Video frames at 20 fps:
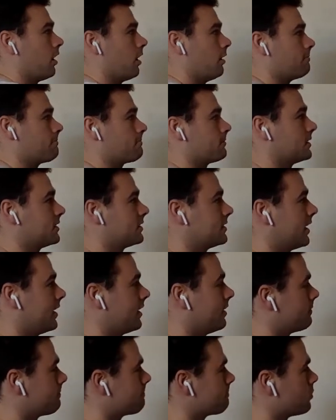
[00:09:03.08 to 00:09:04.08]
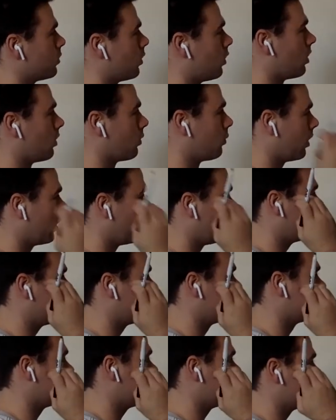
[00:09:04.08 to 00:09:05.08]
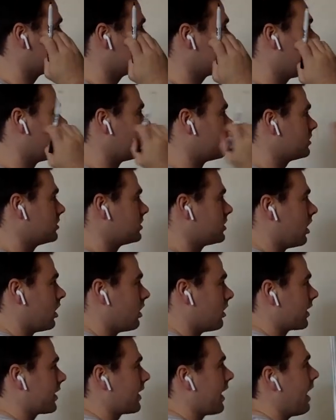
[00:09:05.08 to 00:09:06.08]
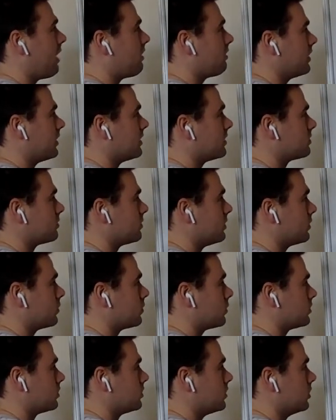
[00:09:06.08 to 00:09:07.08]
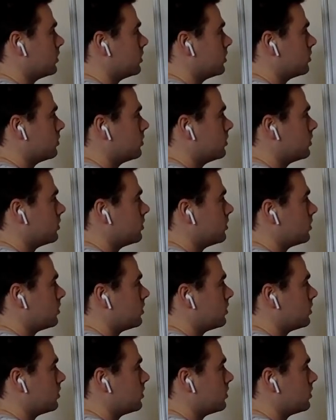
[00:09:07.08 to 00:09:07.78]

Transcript: let's say, or $150, our account is equal to